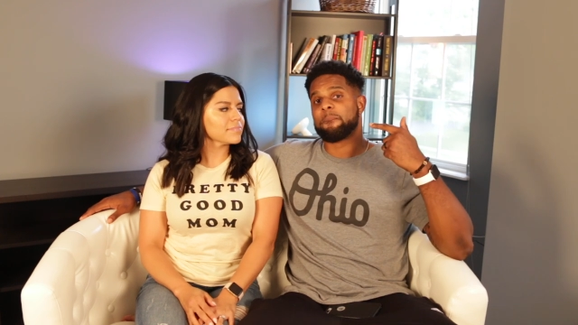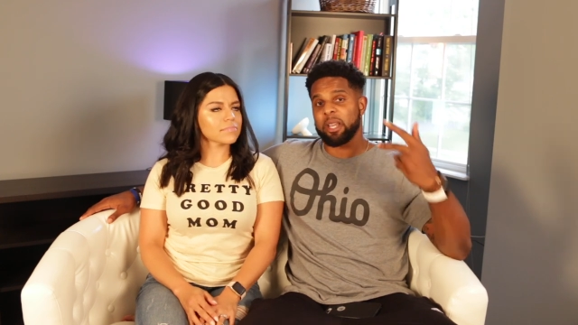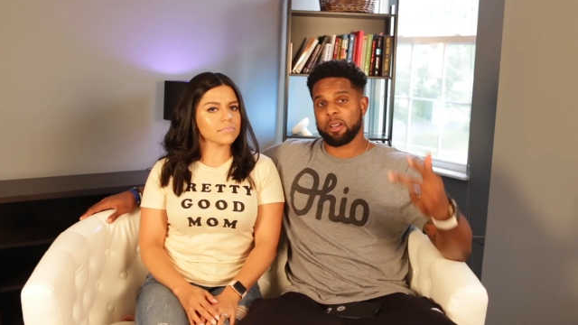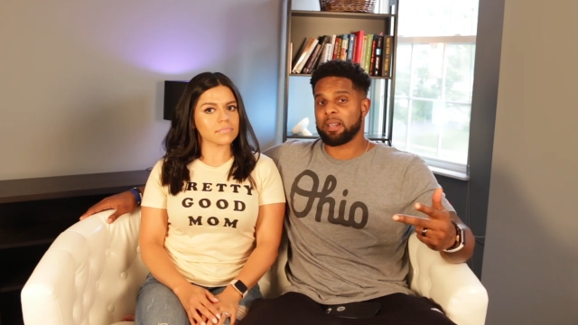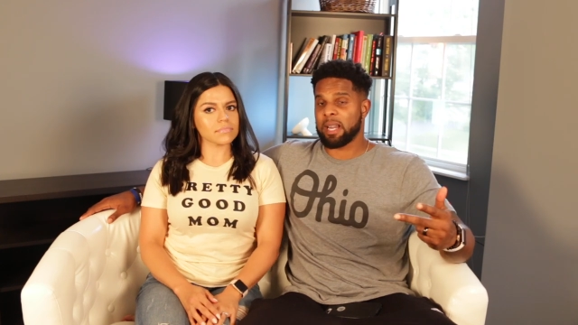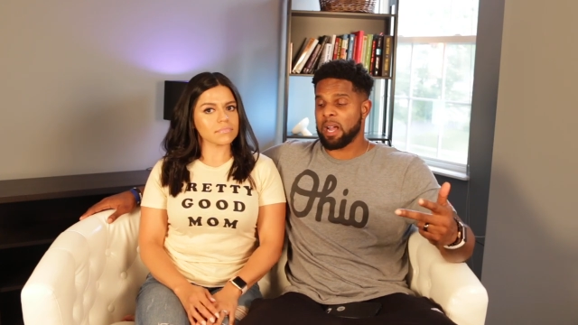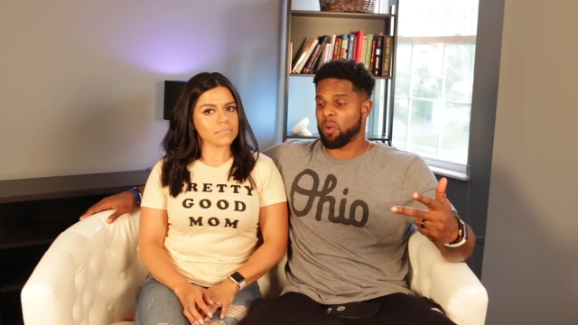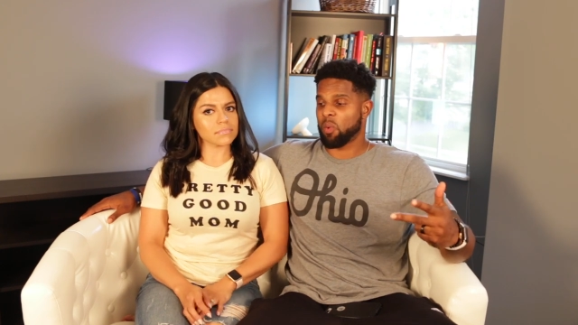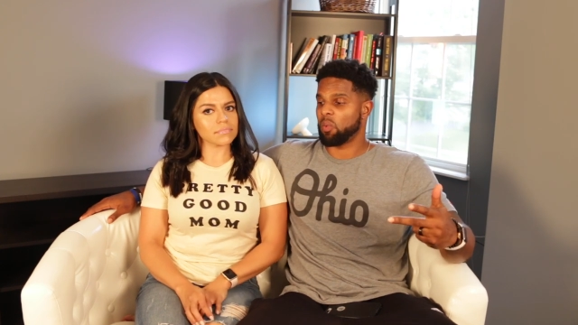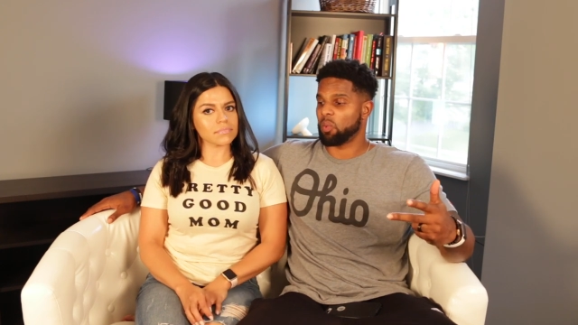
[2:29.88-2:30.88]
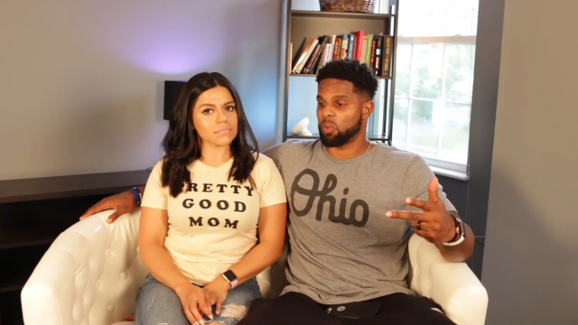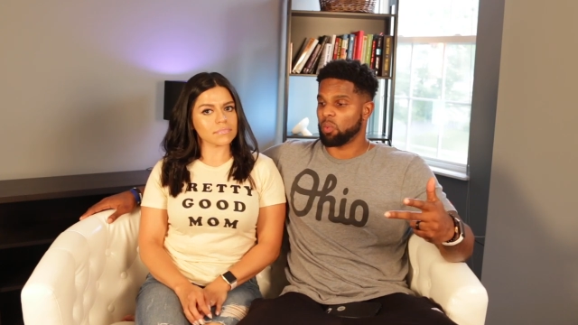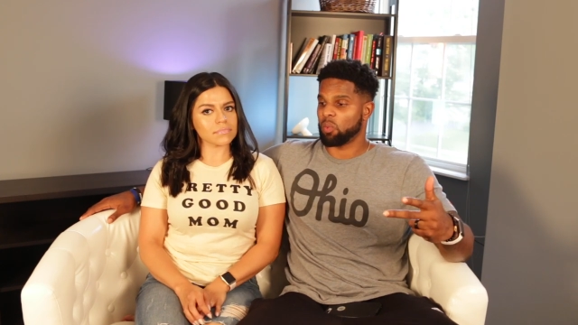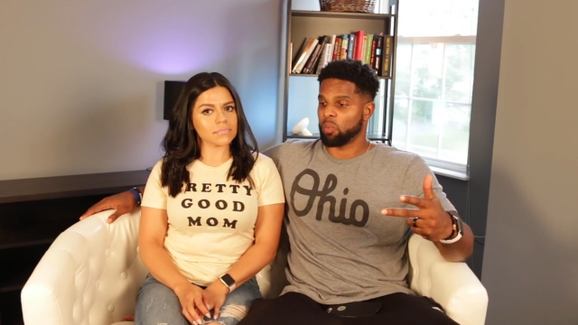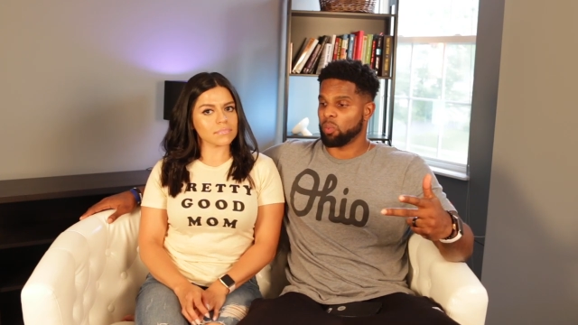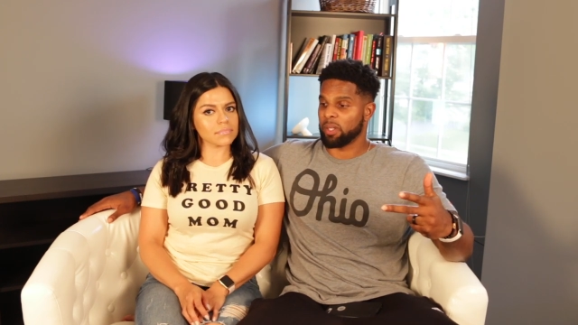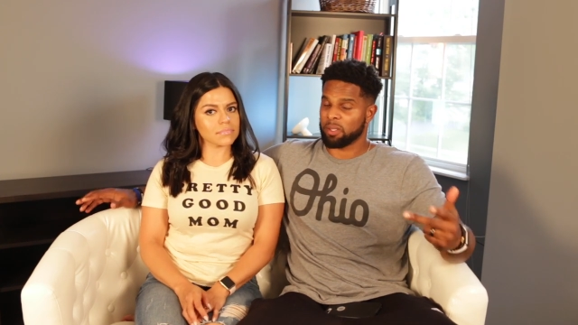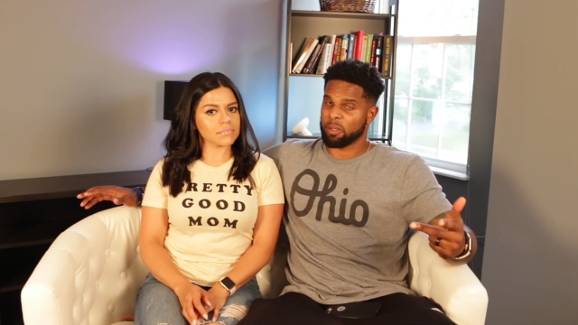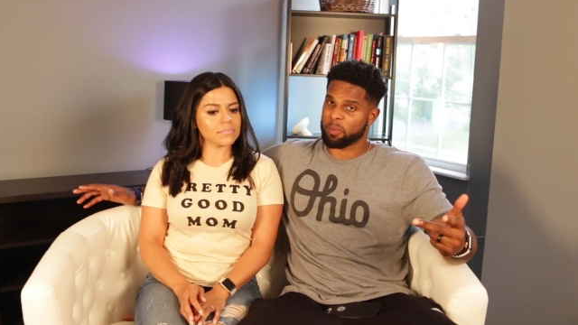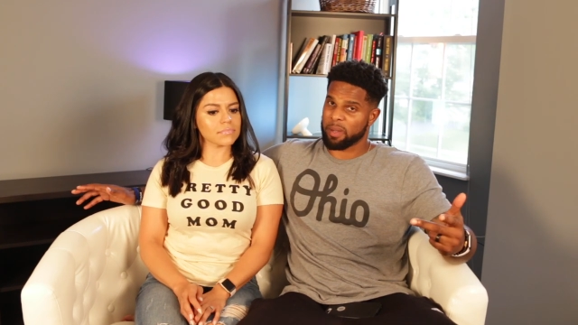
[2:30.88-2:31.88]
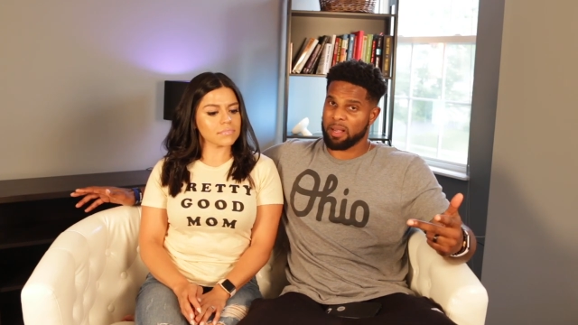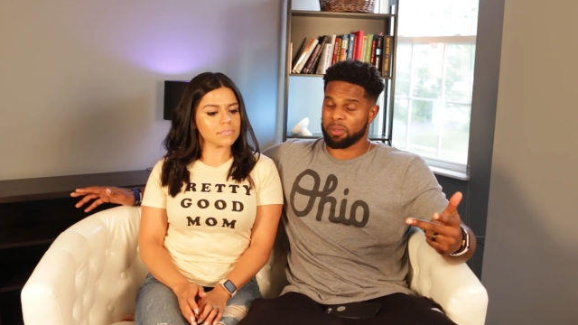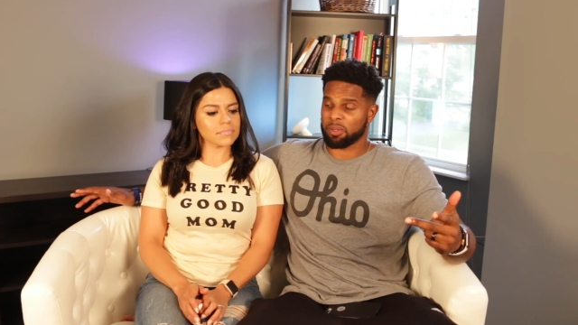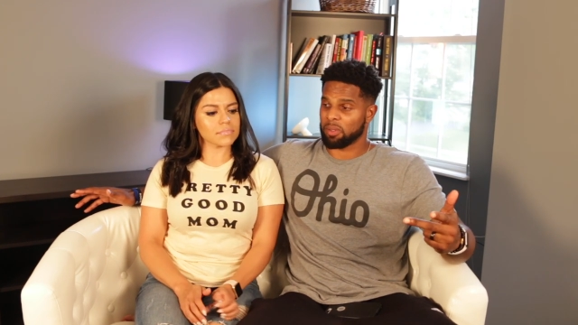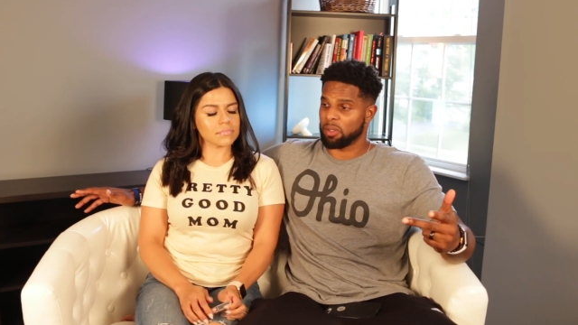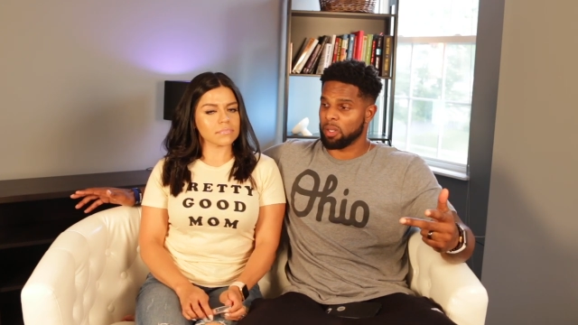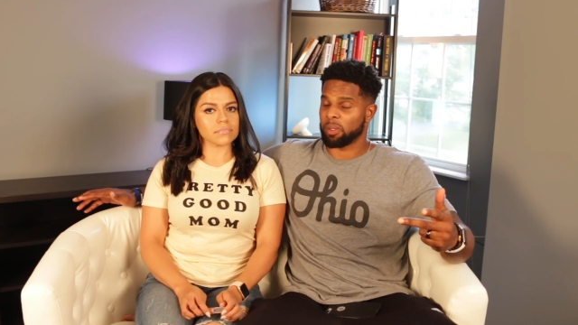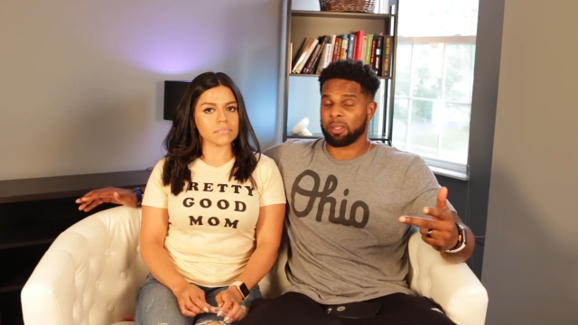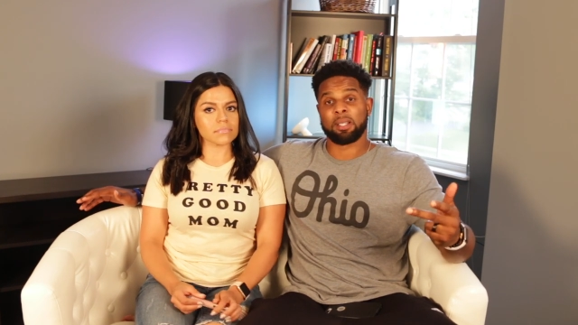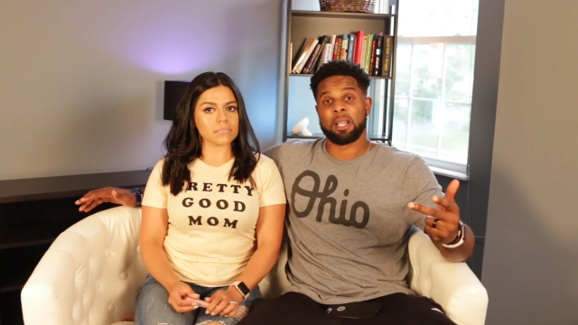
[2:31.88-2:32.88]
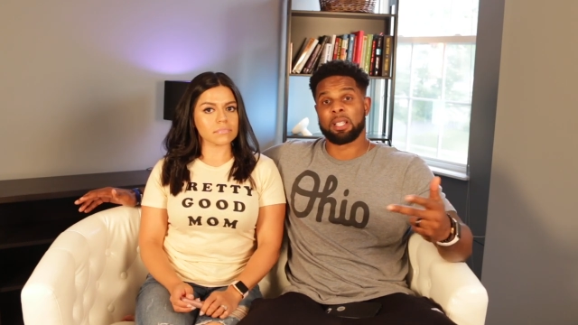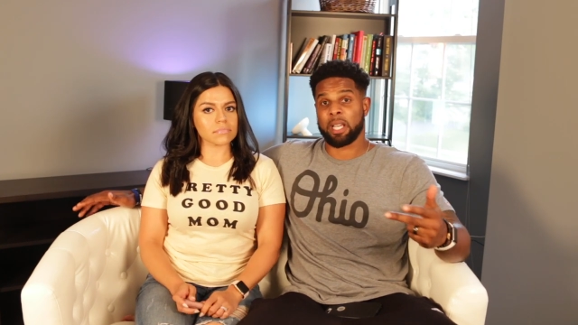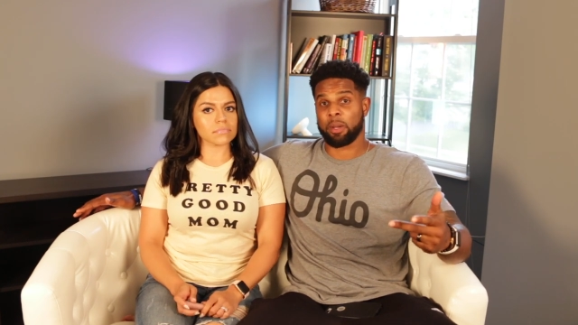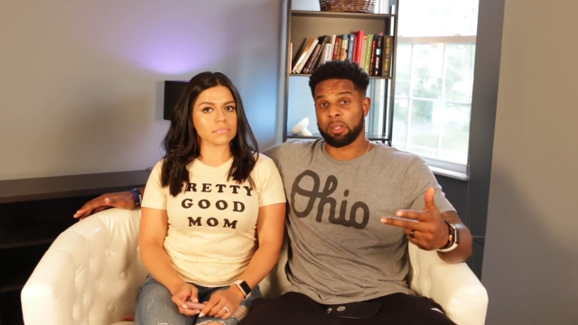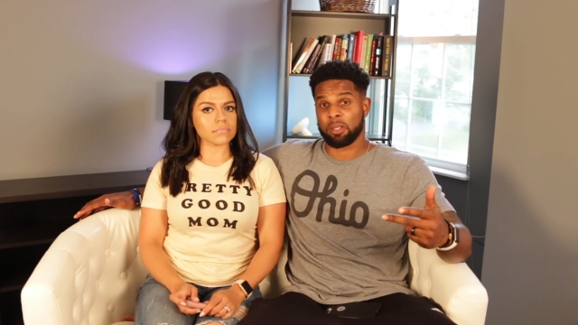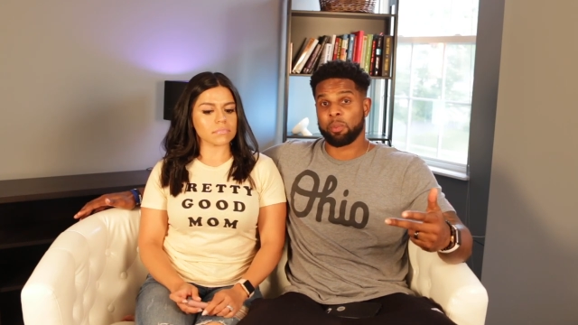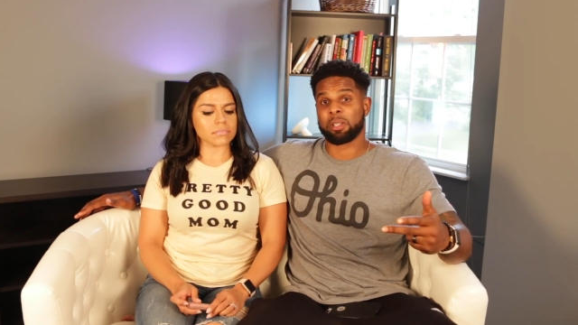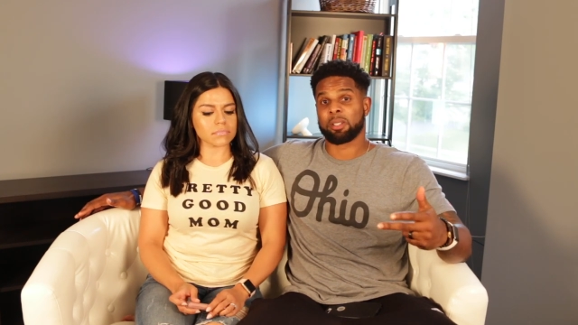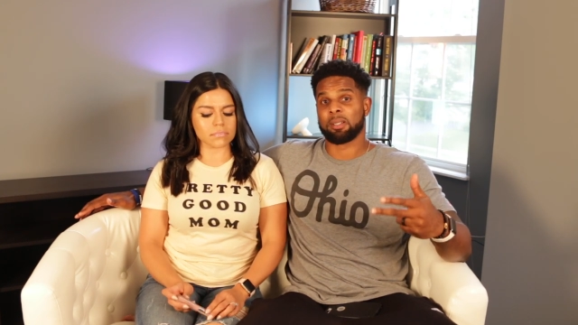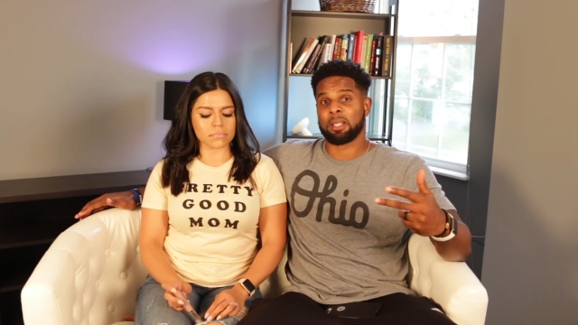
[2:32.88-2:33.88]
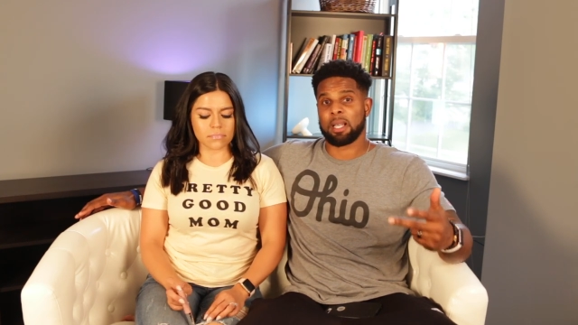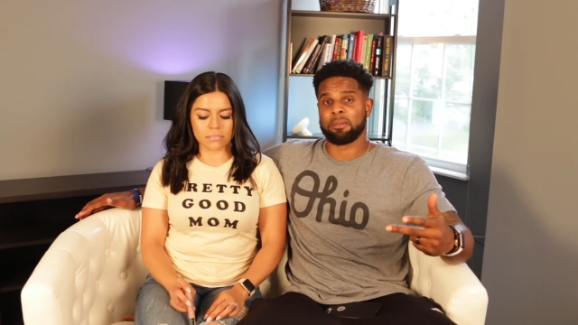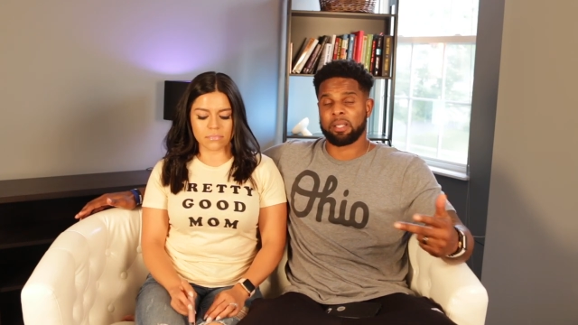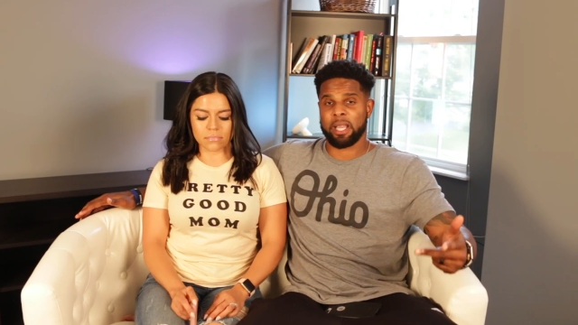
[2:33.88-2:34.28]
Speaker 1: figuring out what's your spouse, you know, what their love what their love